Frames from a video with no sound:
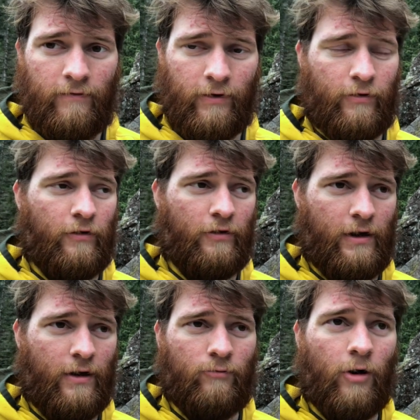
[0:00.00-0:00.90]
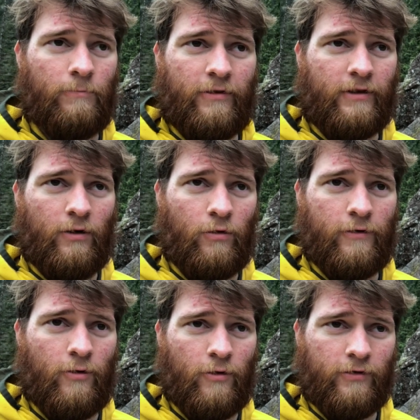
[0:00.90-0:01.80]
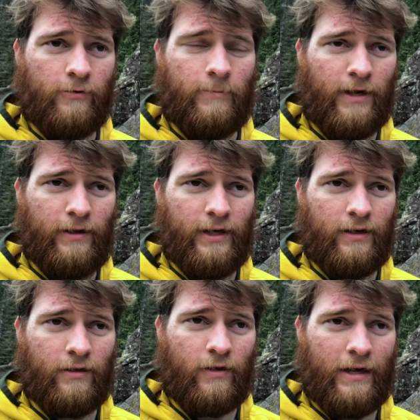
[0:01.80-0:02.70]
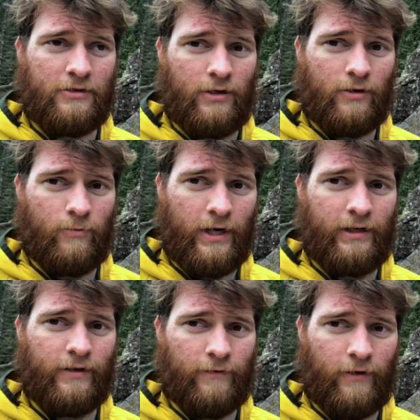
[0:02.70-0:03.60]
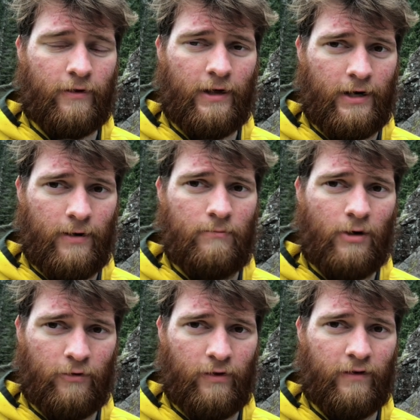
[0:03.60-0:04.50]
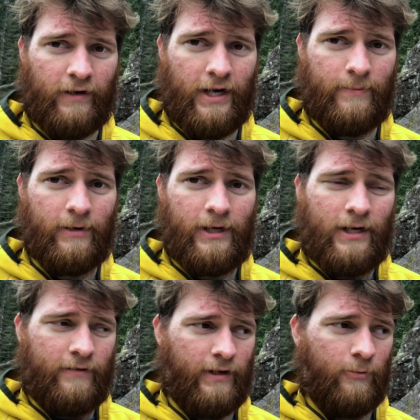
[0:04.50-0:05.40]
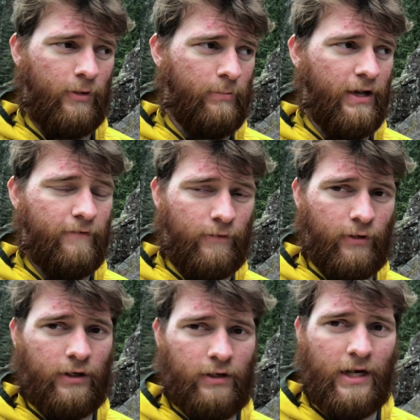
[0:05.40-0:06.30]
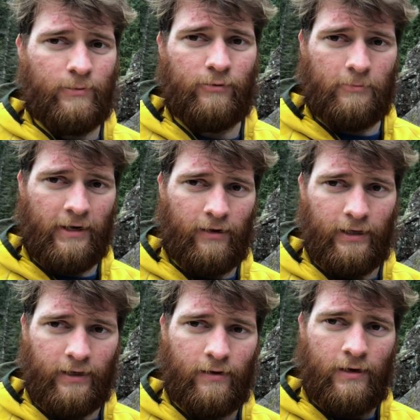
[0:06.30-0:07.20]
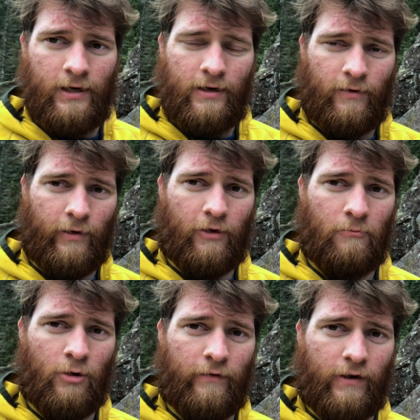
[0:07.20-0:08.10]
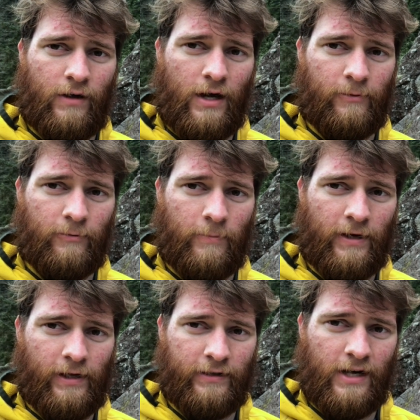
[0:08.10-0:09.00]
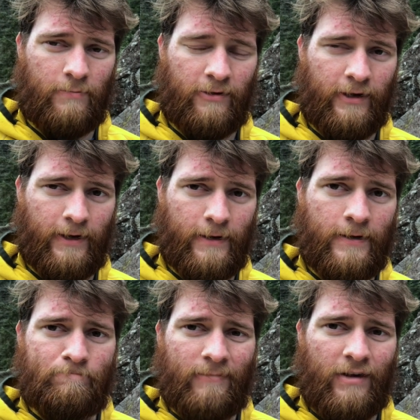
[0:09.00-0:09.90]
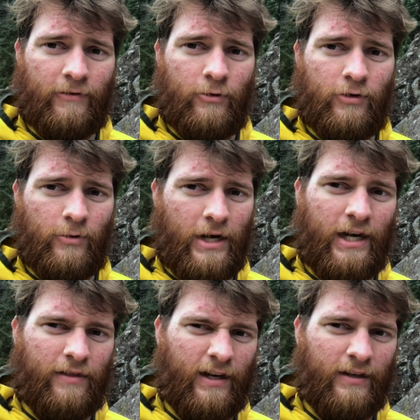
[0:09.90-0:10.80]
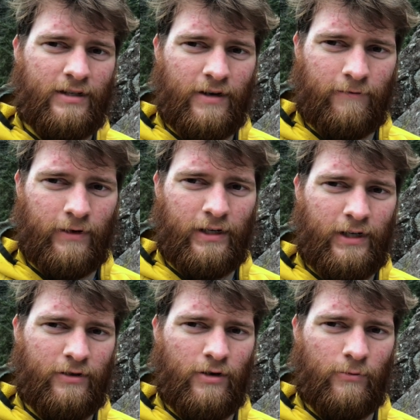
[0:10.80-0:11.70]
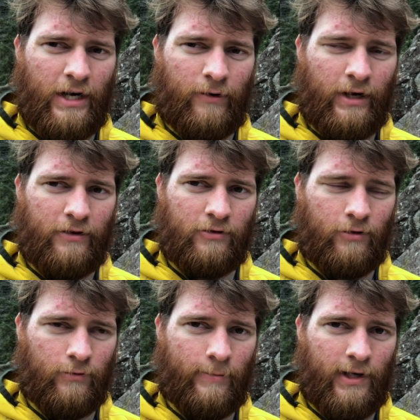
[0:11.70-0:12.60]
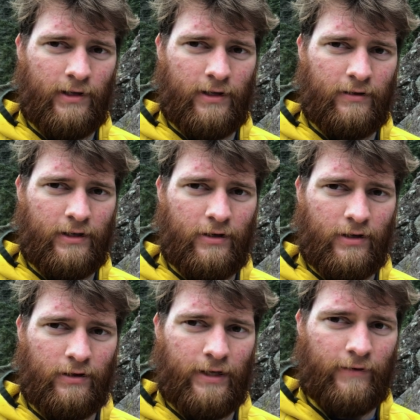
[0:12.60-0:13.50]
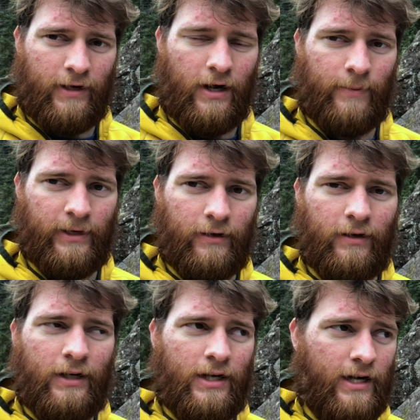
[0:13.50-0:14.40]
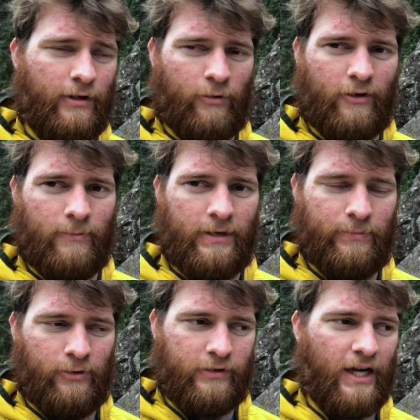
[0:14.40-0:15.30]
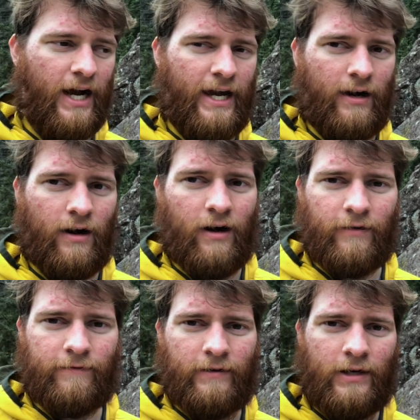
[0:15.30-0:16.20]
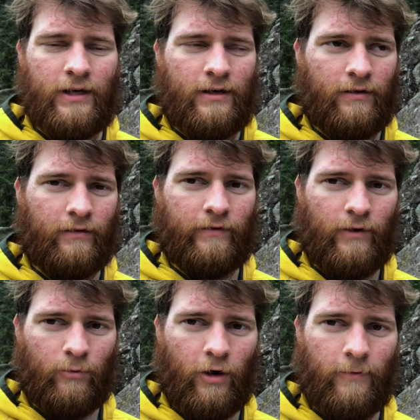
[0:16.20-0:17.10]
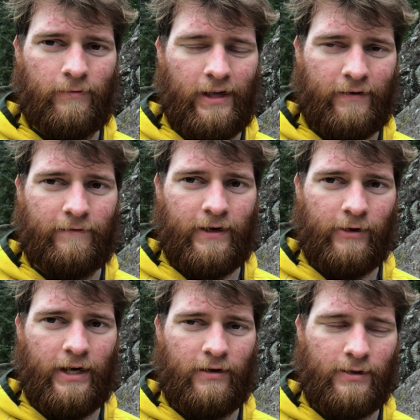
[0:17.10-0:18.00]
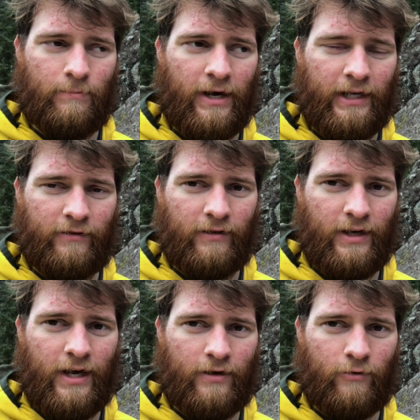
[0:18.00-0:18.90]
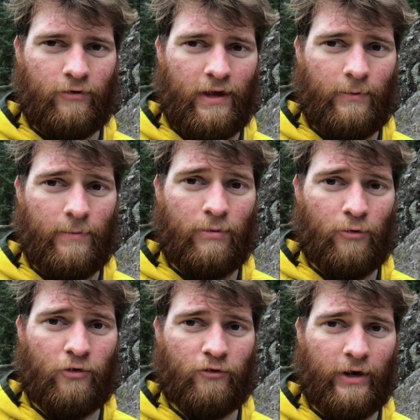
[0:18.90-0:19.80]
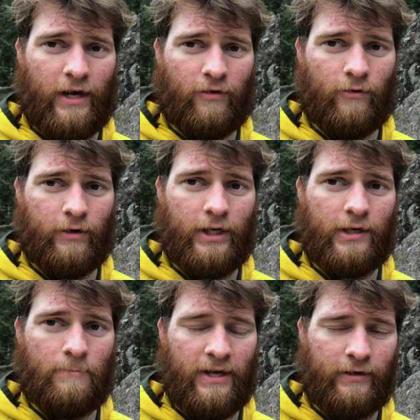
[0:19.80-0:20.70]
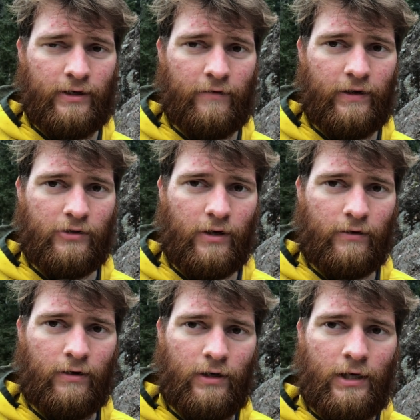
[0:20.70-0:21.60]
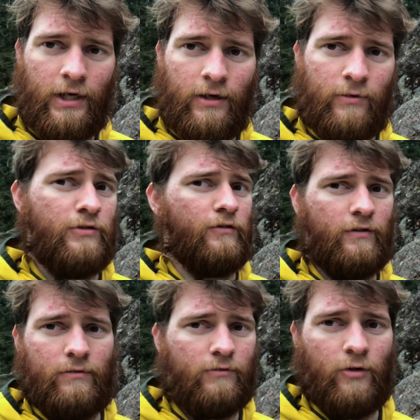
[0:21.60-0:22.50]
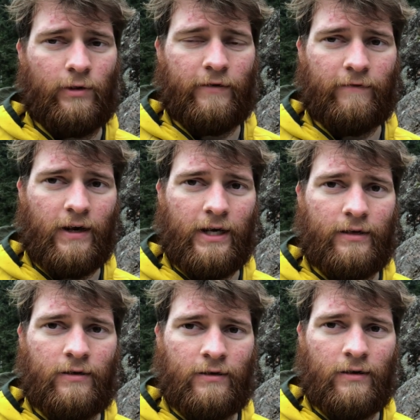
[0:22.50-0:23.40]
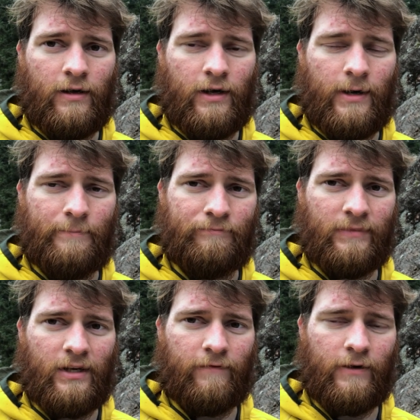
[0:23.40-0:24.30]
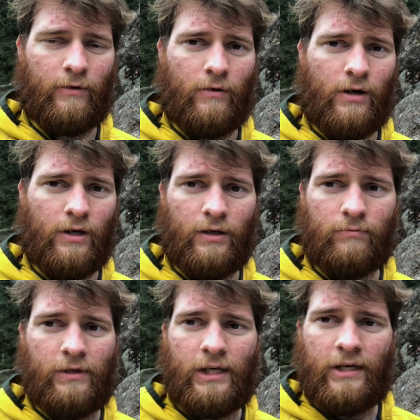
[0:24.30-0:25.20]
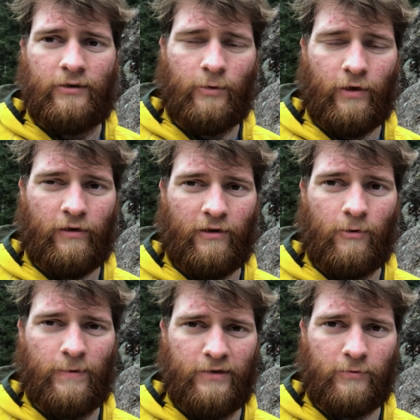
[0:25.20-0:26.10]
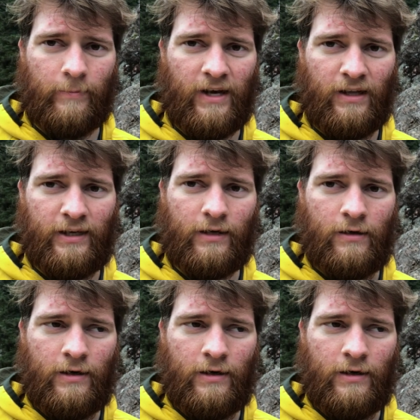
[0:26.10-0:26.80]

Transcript: versus a rope skills course rappelling. It's actually quite a different setup most of the time than it would be for climber rappelling. So this is more of a climber rappelling type thing. If you do anything different in your recreational rappelling, then you can leave a comment. I know some people tie off the rope like figure eight on a bite to the anchor so that way both strands are independent of each other, which is totally fine um, if you are doing single pitch rappelling